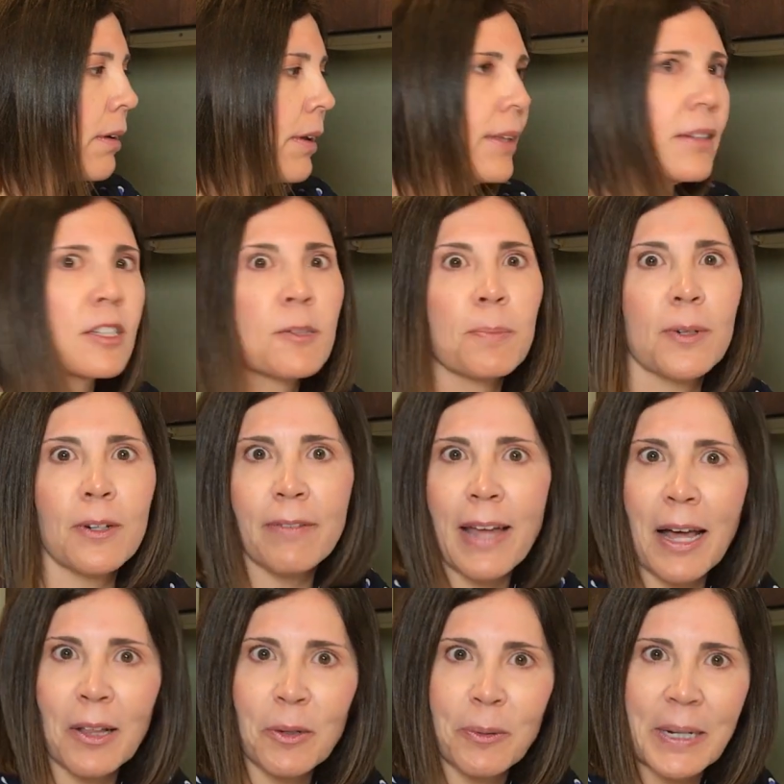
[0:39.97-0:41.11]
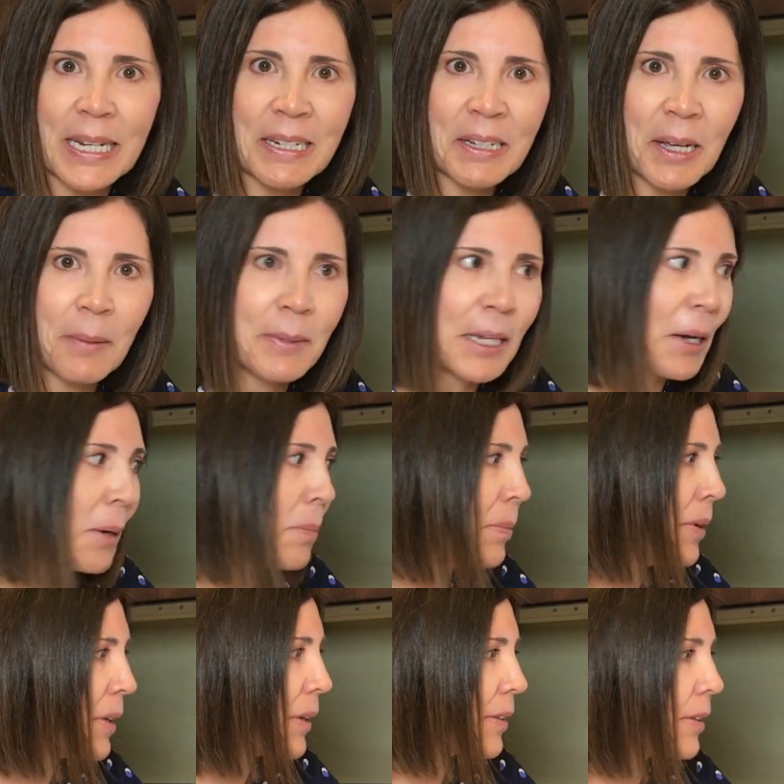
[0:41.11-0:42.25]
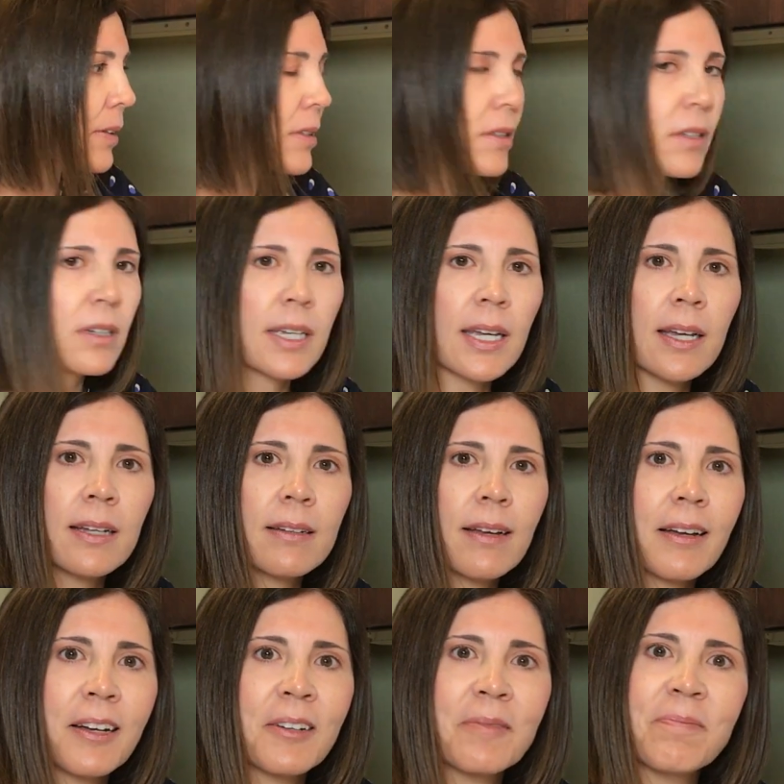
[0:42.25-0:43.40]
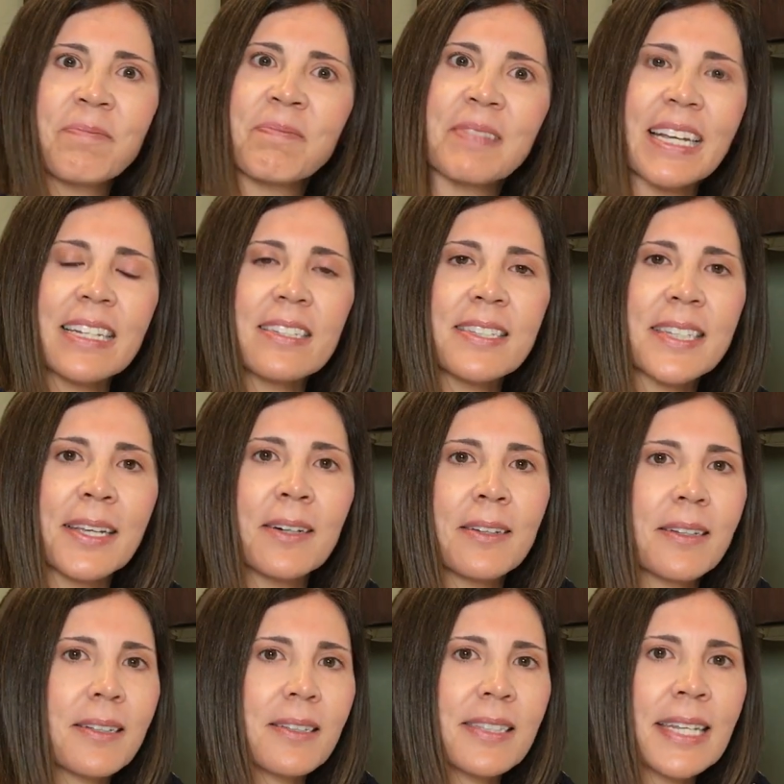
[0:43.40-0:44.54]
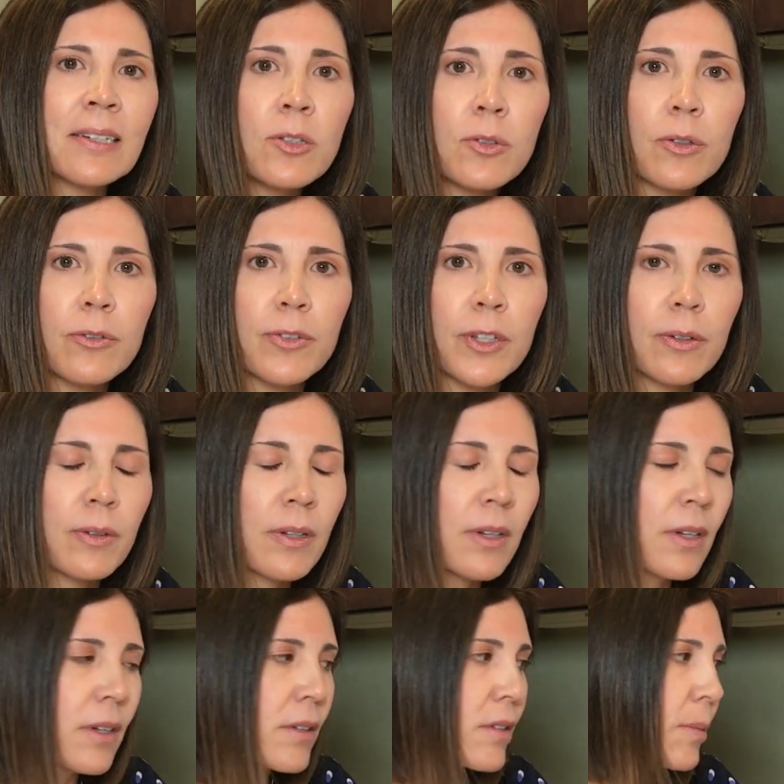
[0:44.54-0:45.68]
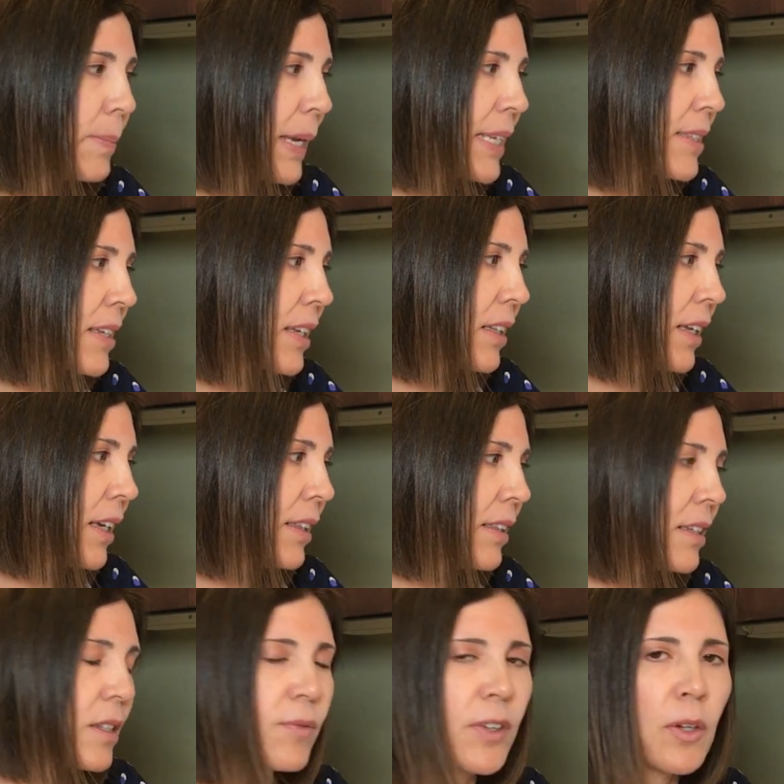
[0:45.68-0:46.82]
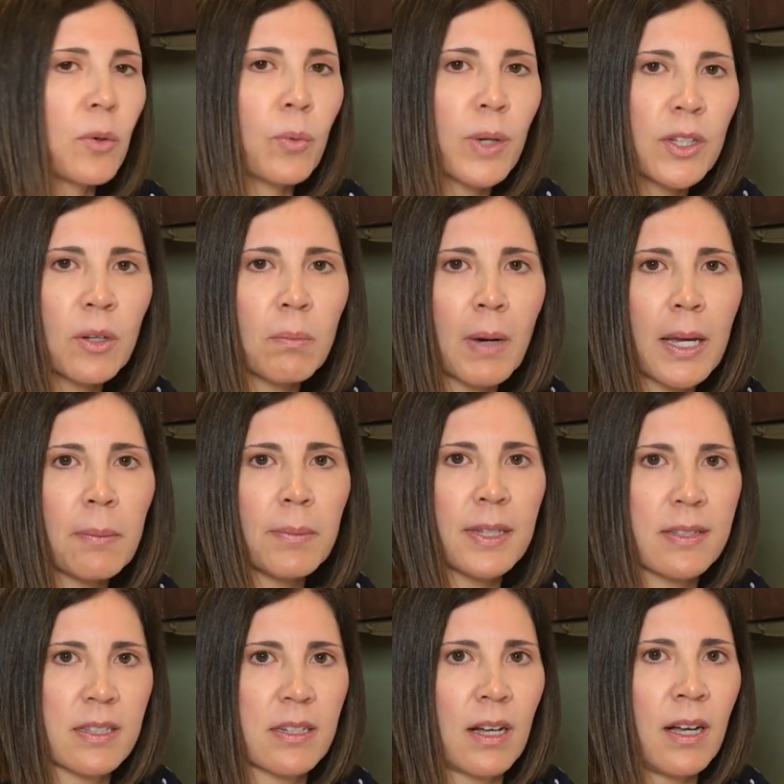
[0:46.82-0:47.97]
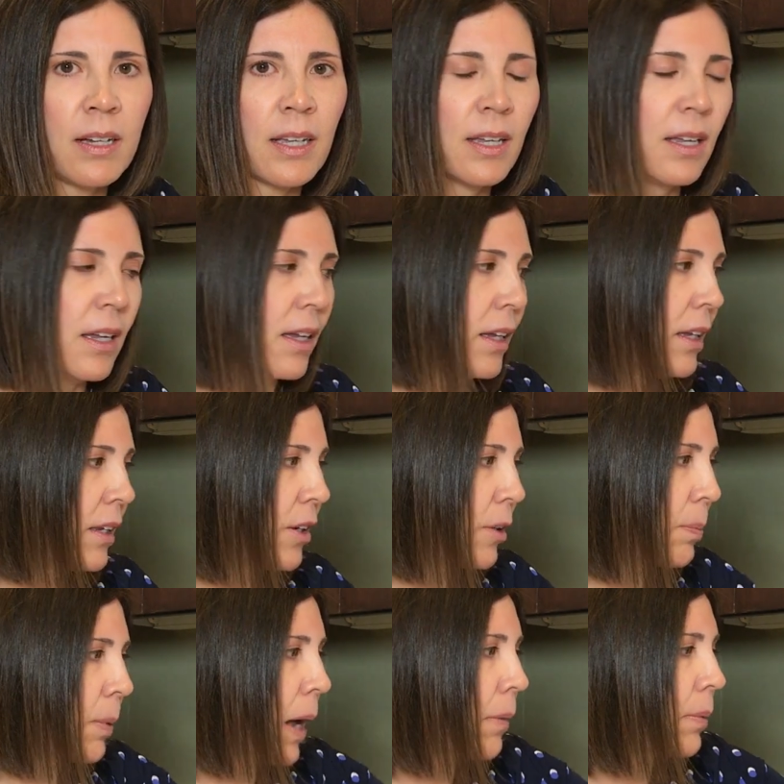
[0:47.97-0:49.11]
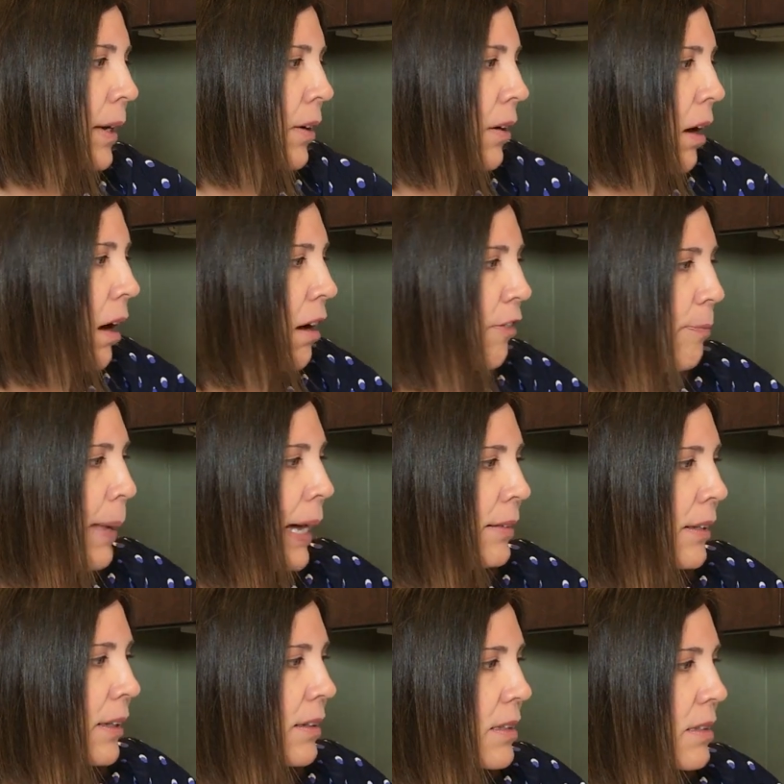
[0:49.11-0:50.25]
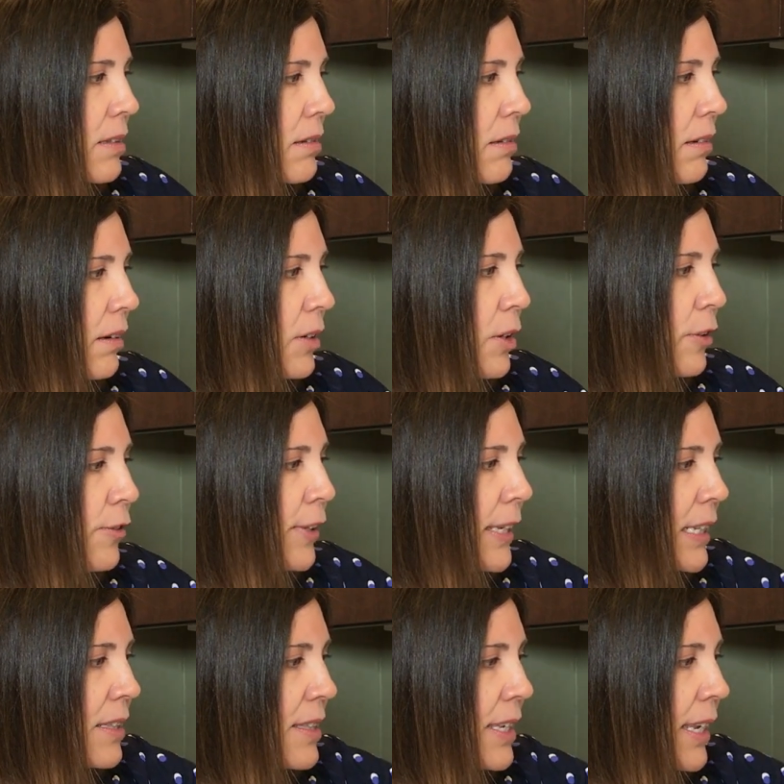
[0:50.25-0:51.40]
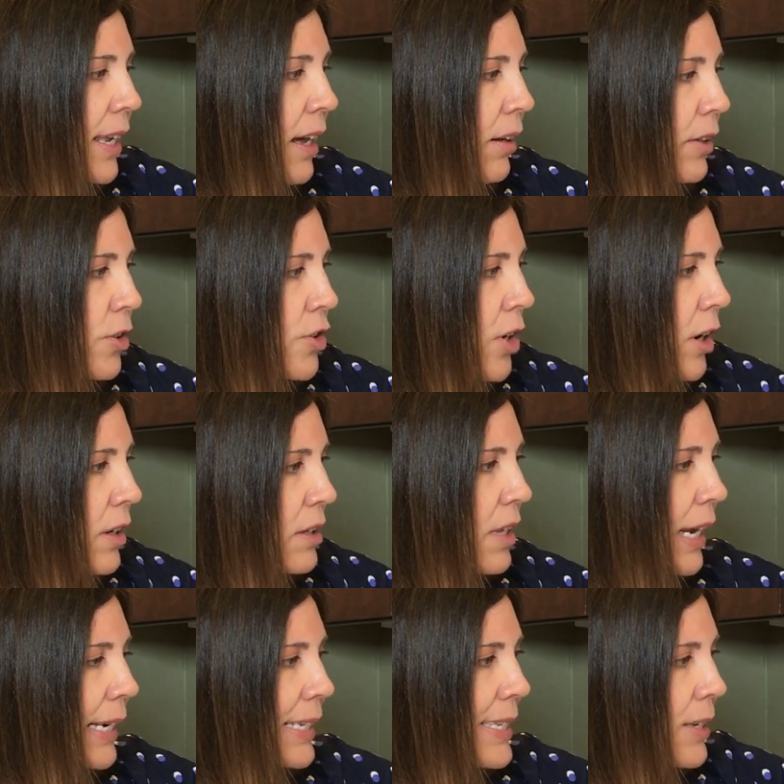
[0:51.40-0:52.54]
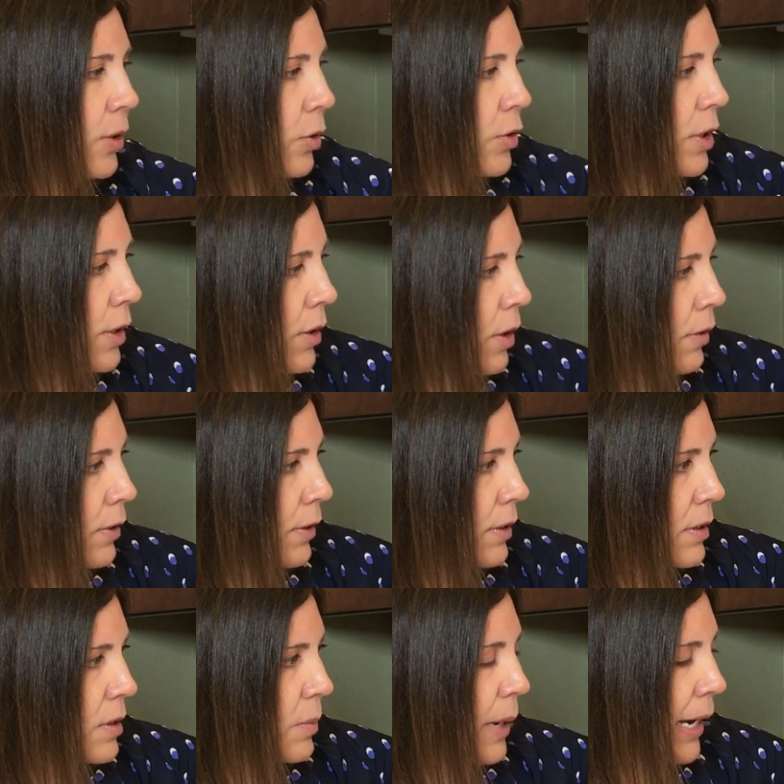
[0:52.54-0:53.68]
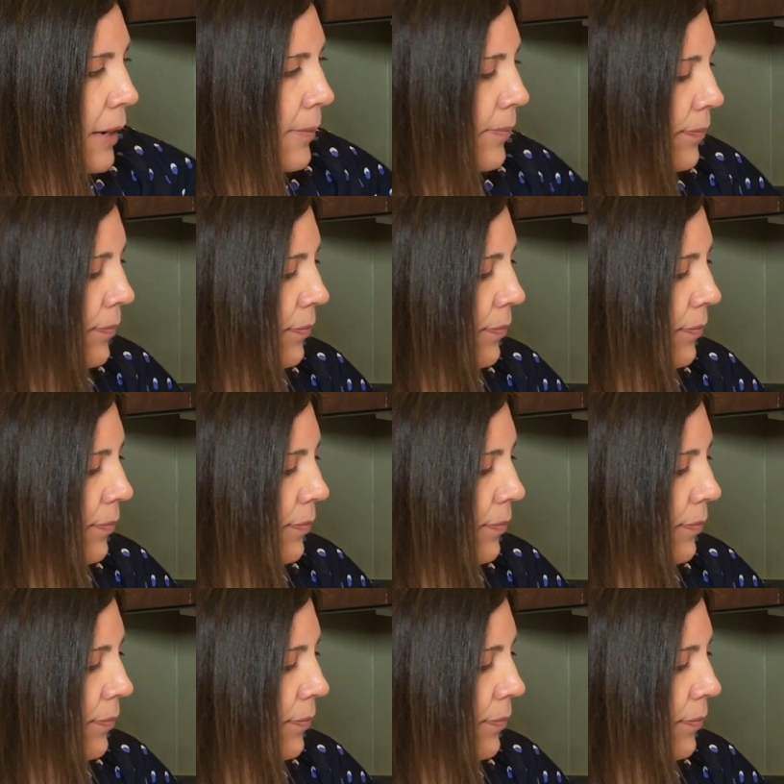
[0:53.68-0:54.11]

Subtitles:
In the spirit of Halloween coming up, let's look at a skeletal view. So basically in this view, when you might be stuck, you probably are off balance. I don't know if you can see how the jaw is like tilted over this way,